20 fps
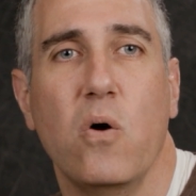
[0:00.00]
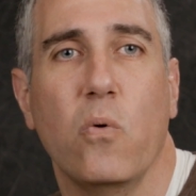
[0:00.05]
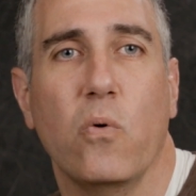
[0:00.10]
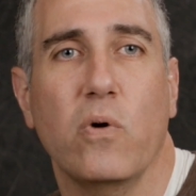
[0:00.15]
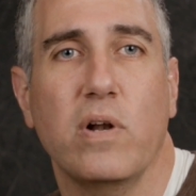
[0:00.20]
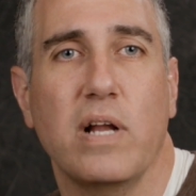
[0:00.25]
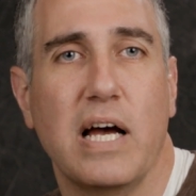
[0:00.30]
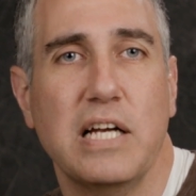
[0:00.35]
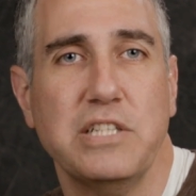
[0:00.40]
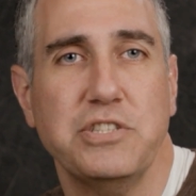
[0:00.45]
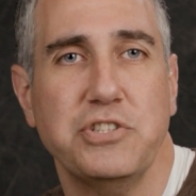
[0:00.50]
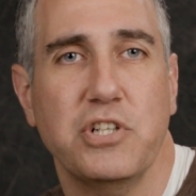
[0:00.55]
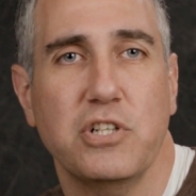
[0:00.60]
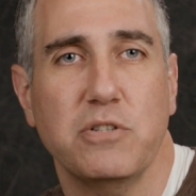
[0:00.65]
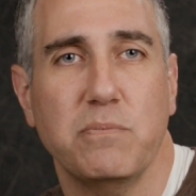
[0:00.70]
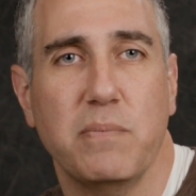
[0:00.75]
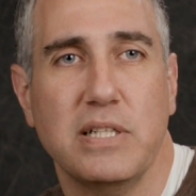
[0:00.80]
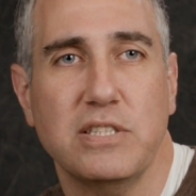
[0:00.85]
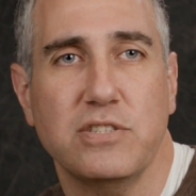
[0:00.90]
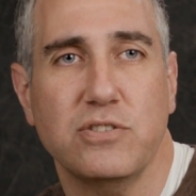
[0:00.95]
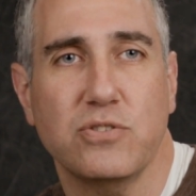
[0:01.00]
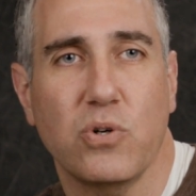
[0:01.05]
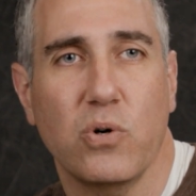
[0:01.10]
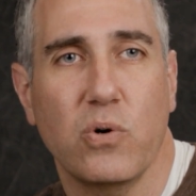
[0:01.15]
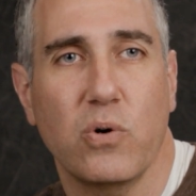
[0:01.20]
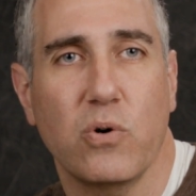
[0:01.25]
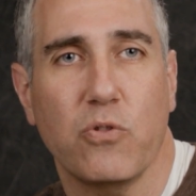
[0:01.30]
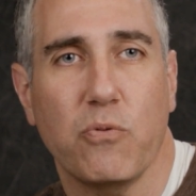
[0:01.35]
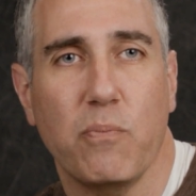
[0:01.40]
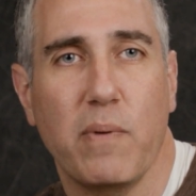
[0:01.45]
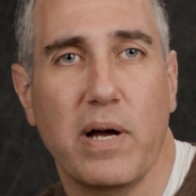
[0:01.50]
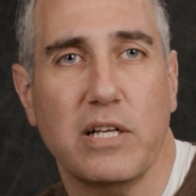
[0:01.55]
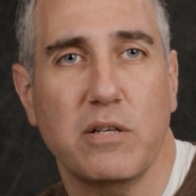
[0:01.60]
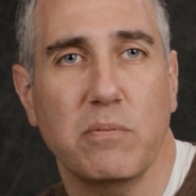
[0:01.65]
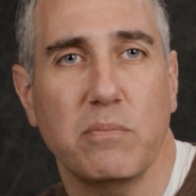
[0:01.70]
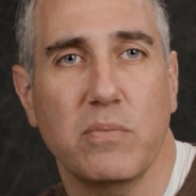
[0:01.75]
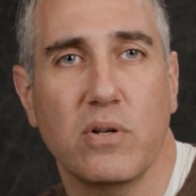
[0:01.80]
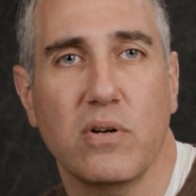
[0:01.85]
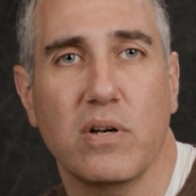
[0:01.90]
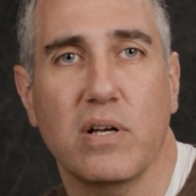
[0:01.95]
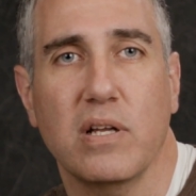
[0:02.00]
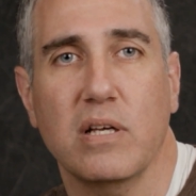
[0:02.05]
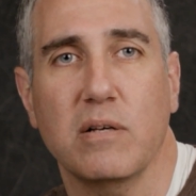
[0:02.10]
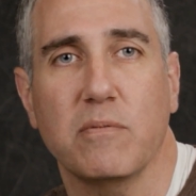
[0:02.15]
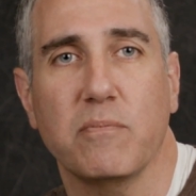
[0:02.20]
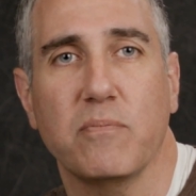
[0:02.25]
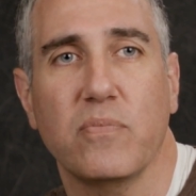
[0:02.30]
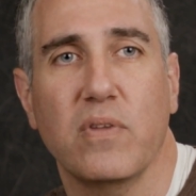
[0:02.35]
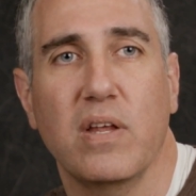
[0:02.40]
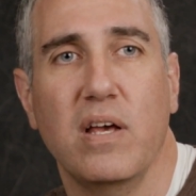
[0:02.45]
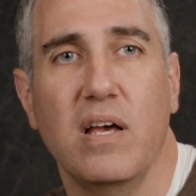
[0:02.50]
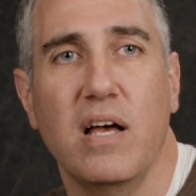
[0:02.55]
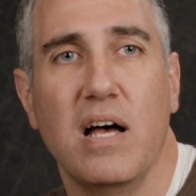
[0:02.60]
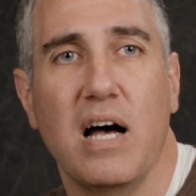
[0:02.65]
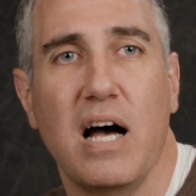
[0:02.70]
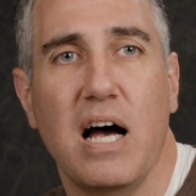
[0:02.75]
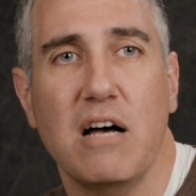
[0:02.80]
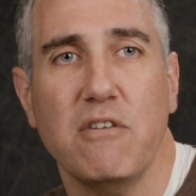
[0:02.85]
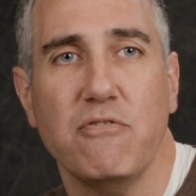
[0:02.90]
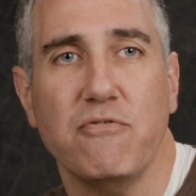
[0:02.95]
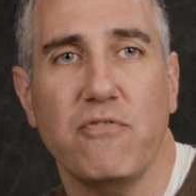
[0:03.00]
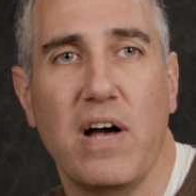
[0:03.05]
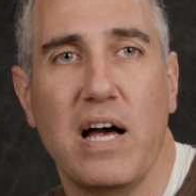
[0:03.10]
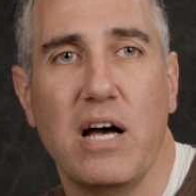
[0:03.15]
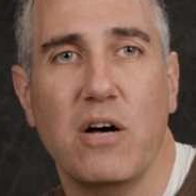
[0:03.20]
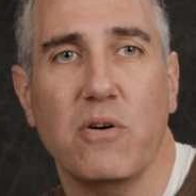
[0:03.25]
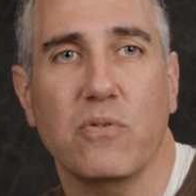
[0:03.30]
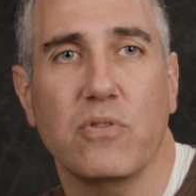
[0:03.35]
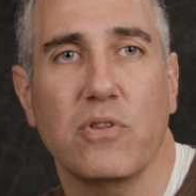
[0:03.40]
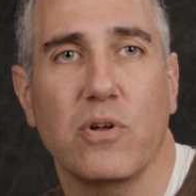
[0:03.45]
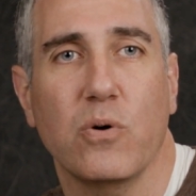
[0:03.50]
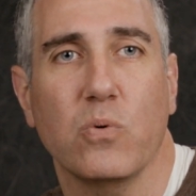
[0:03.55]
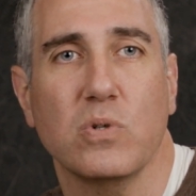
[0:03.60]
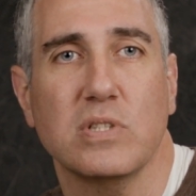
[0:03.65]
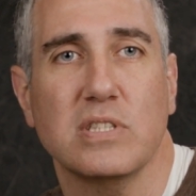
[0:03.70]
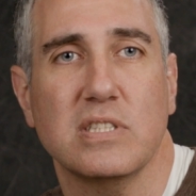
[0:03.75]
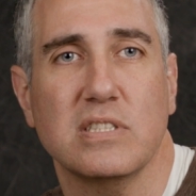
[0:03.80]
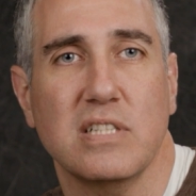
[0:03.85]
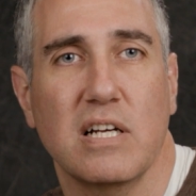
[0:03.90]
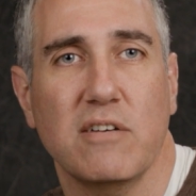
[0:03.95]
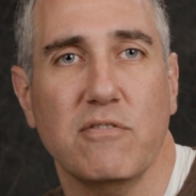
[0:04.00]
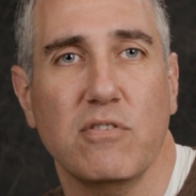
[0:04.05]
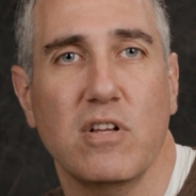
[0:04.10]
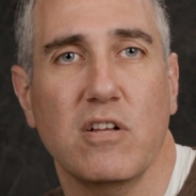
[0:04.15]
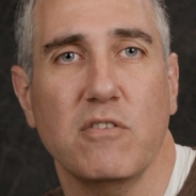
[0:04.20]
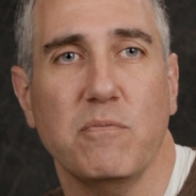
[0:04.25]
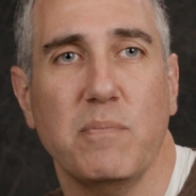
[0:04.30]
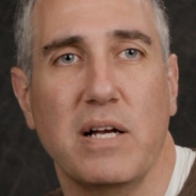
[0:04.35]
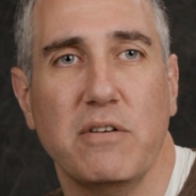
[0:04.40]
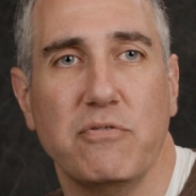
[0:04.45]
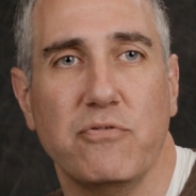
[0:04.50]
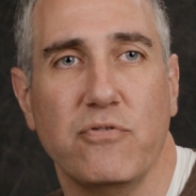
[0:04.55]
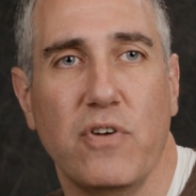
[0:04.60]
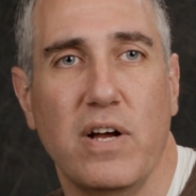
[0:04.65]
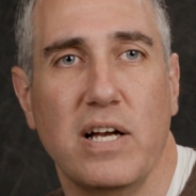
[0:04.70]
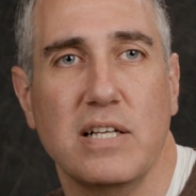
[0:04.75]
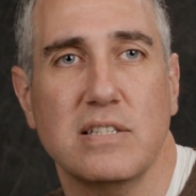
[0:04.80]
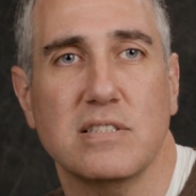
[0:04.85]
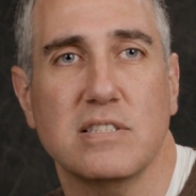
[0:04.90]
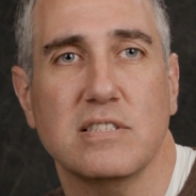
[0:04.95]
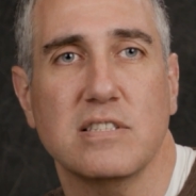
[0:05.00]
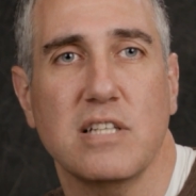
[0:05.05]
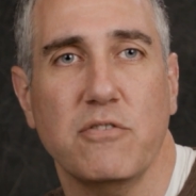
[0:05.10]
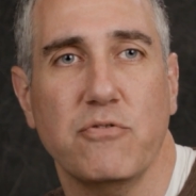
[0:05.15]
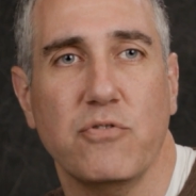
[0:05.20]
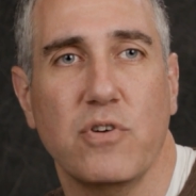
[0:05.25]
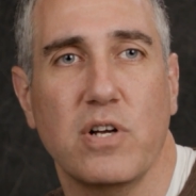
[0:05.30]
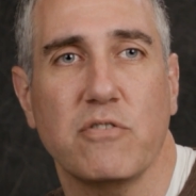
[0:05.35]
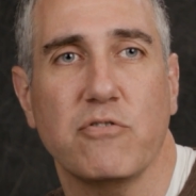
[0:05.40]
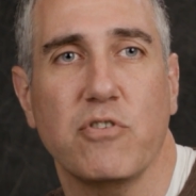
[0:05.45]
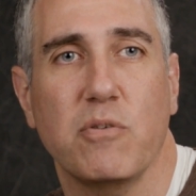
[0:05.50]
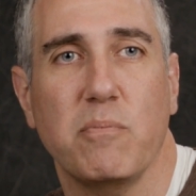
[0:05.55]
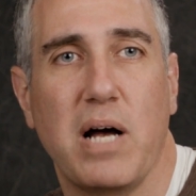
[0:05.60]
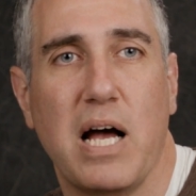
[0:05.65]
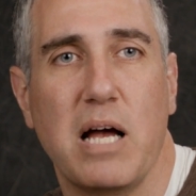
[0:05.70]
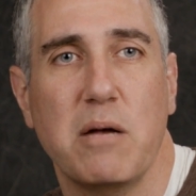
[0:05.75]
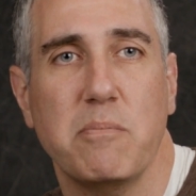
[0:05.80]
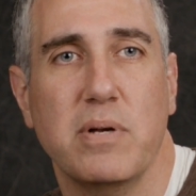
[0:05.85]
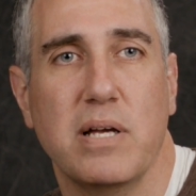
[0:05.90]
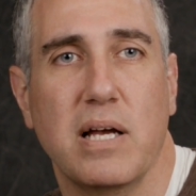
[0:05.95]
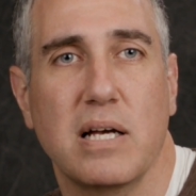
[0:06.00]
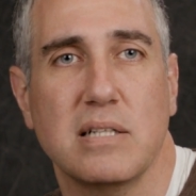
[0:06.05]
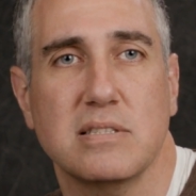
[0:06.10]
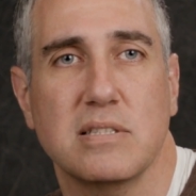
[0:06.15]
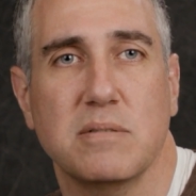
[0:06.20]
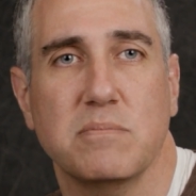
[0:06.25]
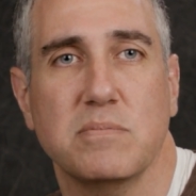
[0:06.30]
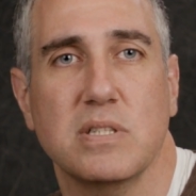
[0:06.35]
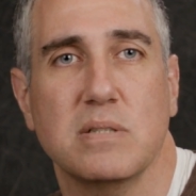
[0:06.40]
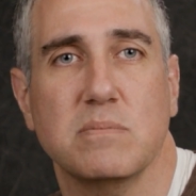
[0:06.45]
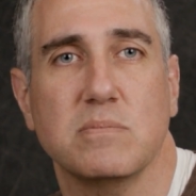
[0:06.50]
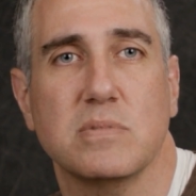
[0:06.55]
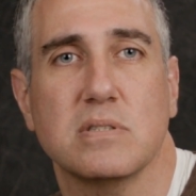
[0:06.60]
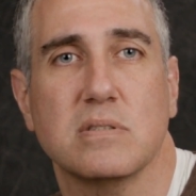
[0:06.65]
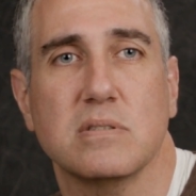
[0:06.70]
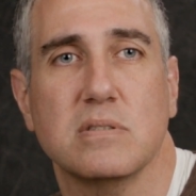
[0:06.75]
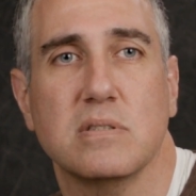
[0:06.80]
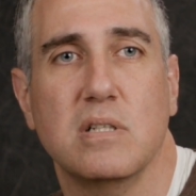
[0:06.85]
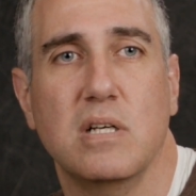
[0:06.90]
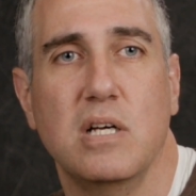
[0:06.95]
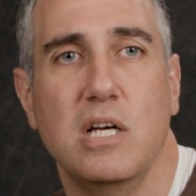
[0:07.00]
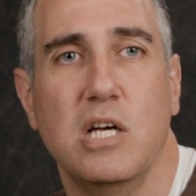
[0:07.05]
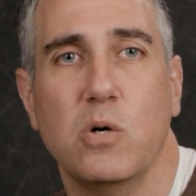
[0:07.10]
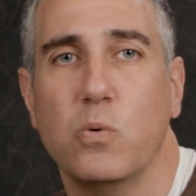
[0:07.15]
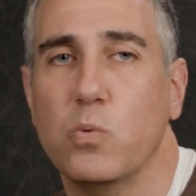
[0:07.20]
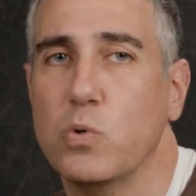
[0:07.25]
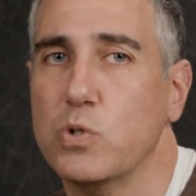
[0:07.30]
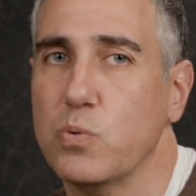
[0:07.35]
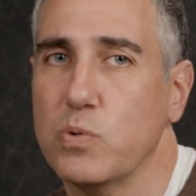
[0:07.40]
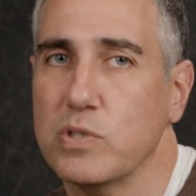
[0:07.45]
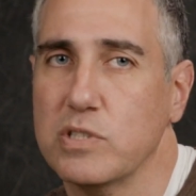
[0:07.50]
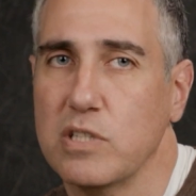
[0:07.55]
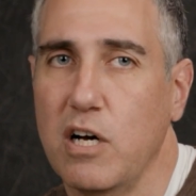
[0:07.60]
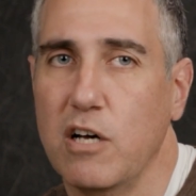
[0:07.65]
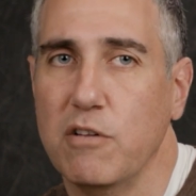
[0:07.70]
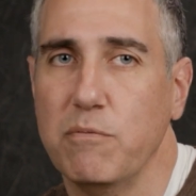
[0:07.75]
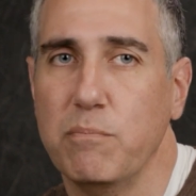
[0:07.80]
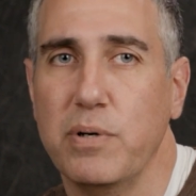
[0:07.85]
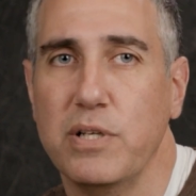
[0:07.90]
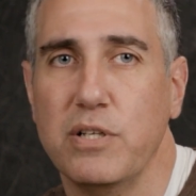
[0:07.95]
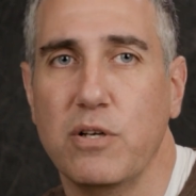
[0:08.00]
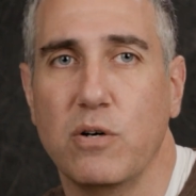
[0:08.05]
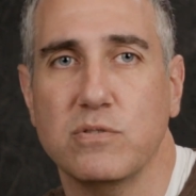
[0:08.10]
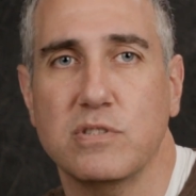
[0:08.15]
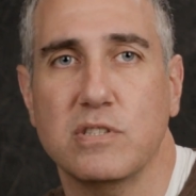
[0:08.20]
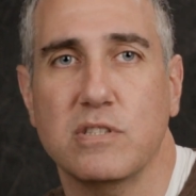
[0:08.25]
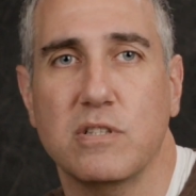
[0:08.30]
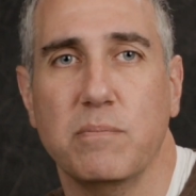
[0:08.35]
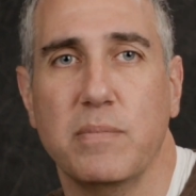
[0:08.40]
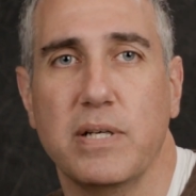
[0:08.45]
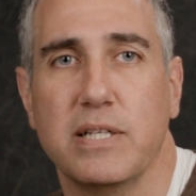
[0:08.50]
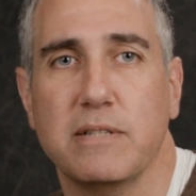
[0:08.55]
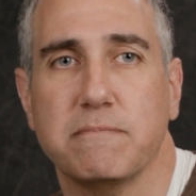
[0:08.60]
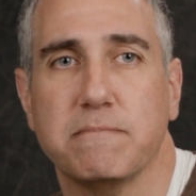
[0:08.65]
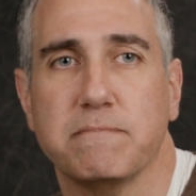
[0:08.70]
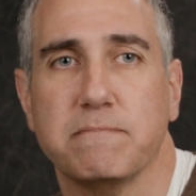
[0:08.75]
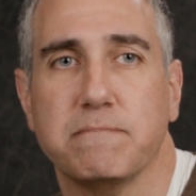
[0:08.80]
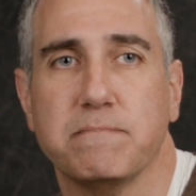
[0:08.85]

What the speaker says: When I shared my story with my community, I found there were several of my friends suffering from IBS symptoms, which was unbeknownst to me.